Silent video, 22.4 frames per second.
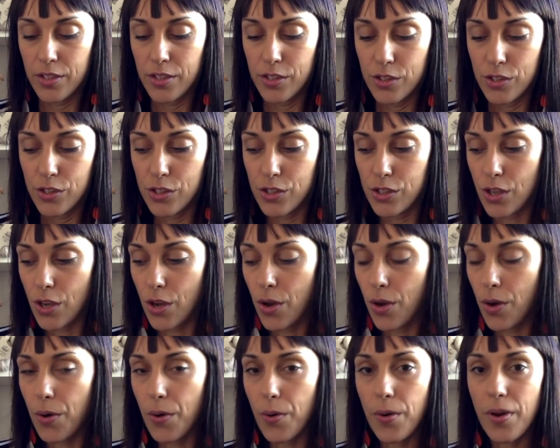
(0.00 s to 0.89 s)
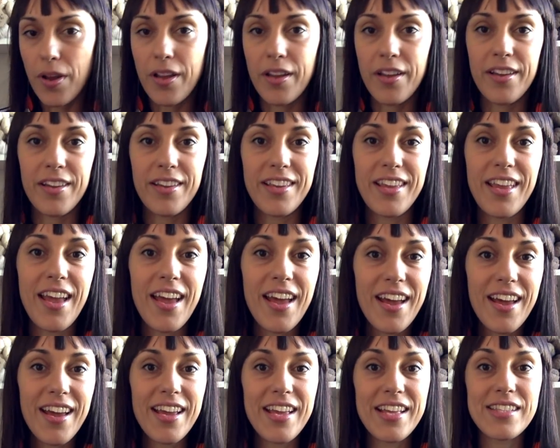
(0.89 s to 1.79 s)
So
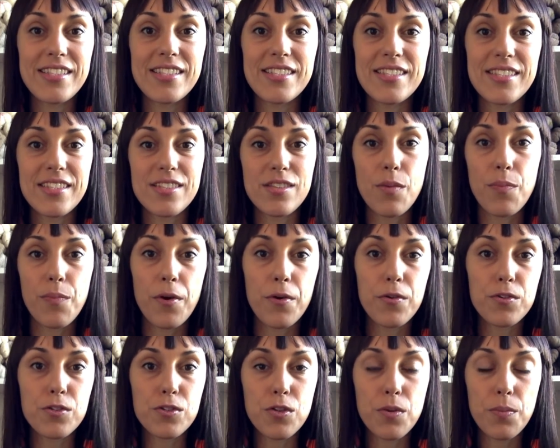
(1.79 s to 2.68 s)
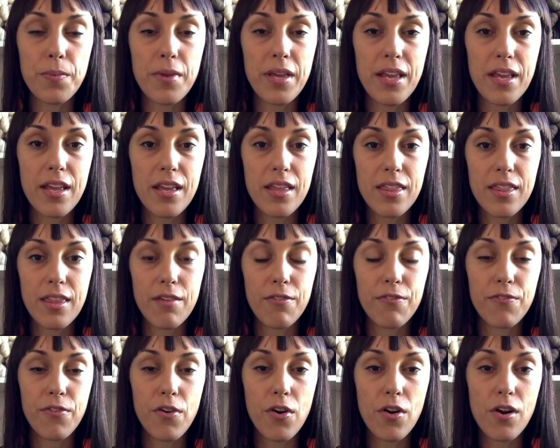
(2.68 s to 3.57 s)
yeah, it's supposed to be the
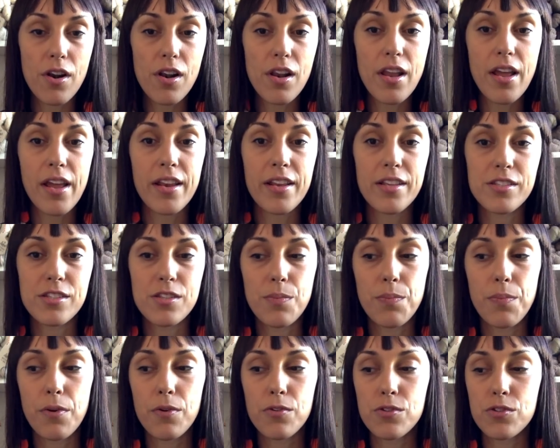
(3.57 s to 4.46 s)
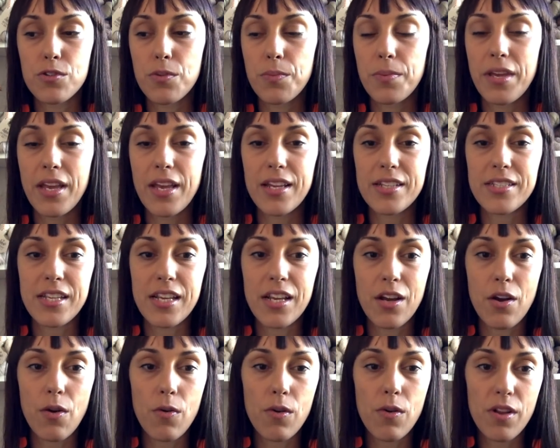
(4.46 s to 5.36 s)
fall and it's supposed to be getting
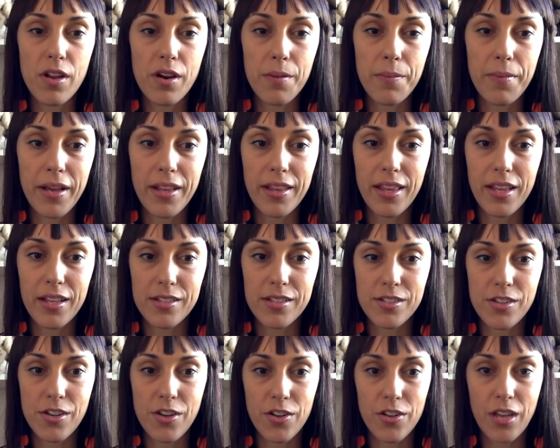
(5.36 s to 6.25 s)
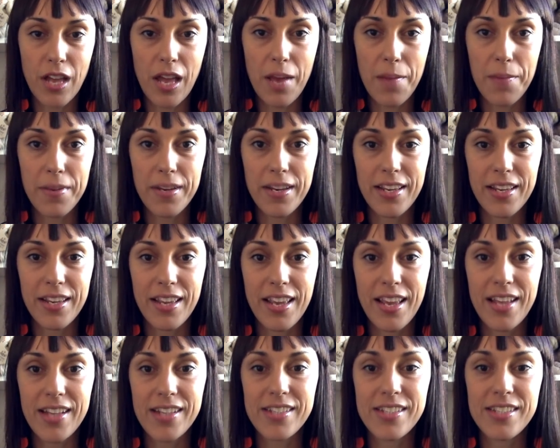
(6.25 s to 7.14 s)
colder, but that's not happening
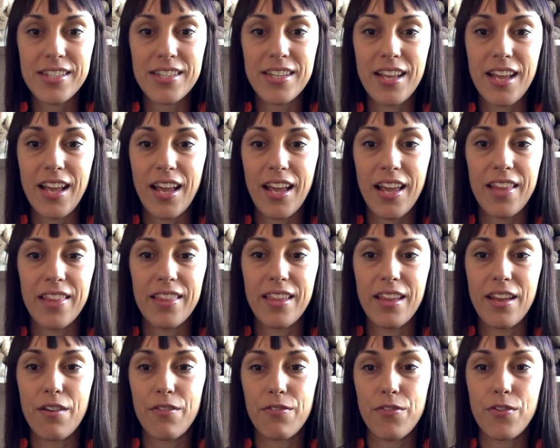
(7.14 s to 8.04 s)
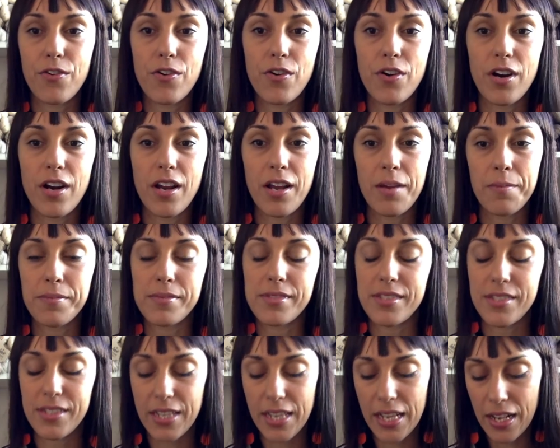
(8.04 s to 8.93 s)
yet, and therefore I'm
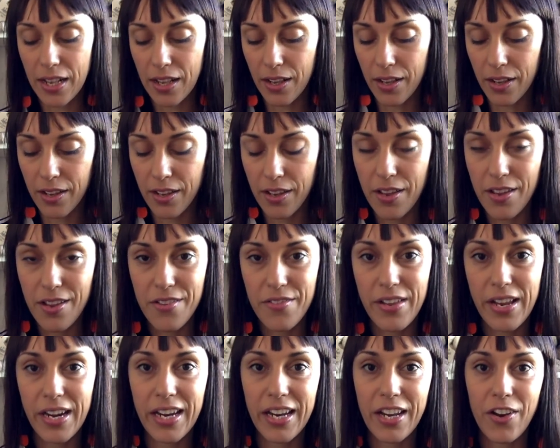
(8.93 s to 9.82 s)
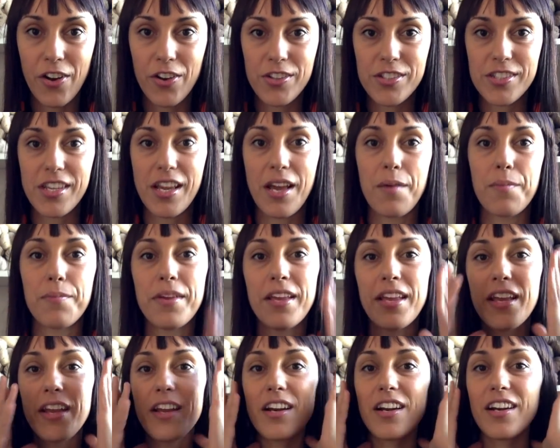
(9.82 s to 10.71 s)
still very hot up
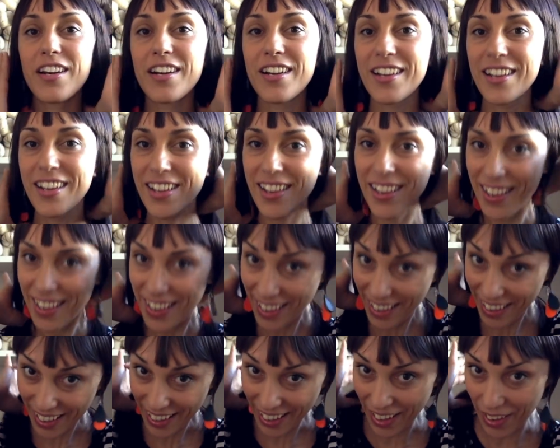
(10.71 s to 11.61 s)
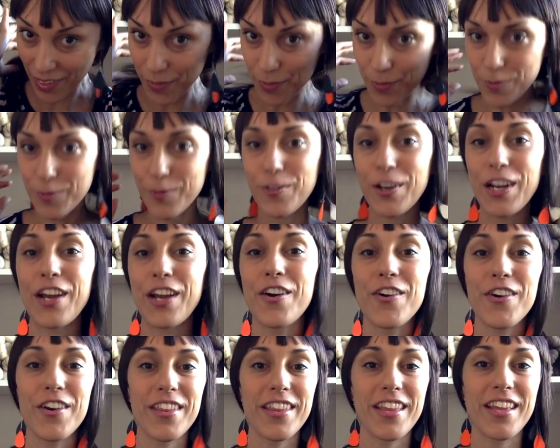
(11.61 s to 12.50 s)
here
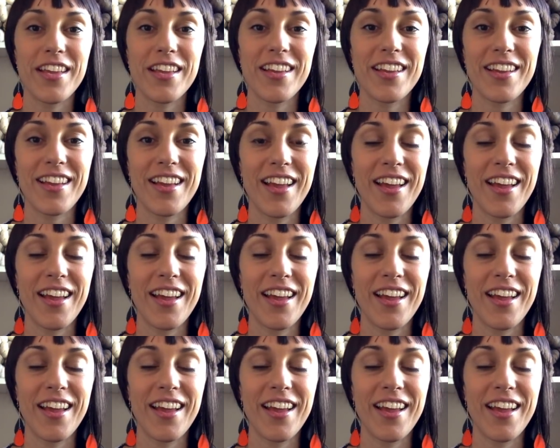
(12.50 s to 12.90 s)
recording.